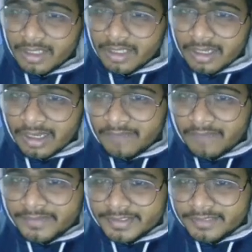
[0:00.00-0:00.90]
After
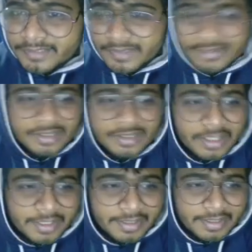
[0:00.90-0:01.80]
this is finished,
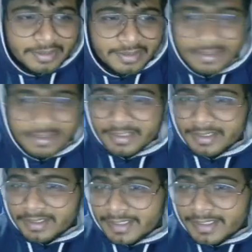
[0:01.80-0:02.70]

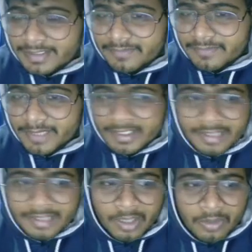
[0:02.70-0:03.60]
A is left behind.
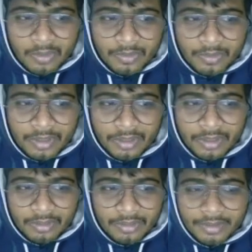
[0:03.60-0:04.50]
Now
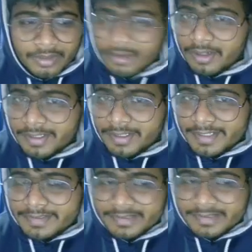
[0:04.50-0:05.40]
A is
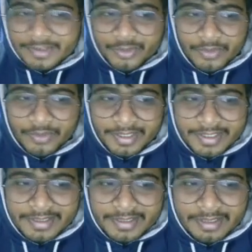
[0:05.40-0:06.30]
there, so
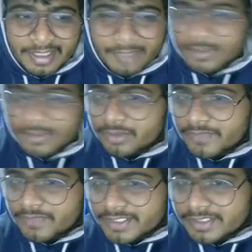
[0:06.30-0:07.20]
A will also finish
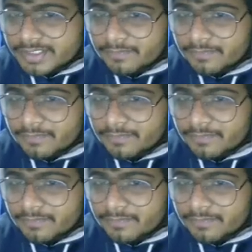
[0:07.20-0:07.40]
itself.